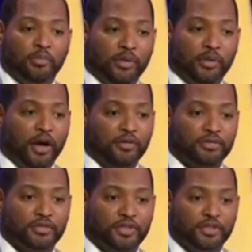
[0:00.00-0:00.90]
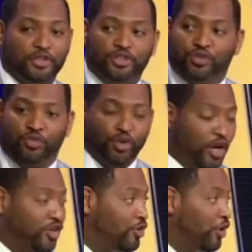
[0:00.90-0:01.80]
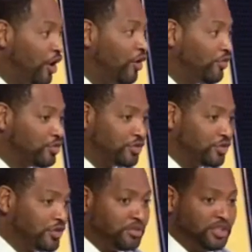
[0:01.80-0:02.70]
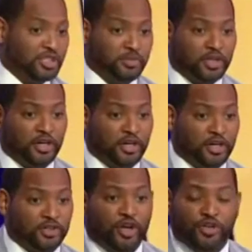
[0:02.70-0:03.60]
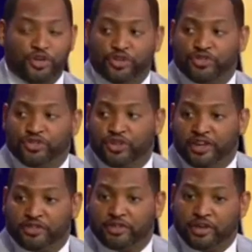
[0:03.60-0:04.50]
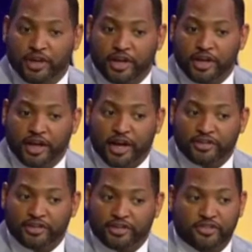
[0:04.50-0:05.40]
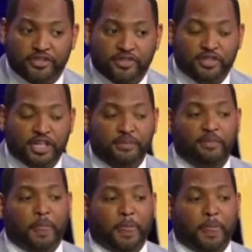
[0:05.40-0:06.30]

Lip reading: in the playoffs to run your offense with that precision because you're as a defensive team,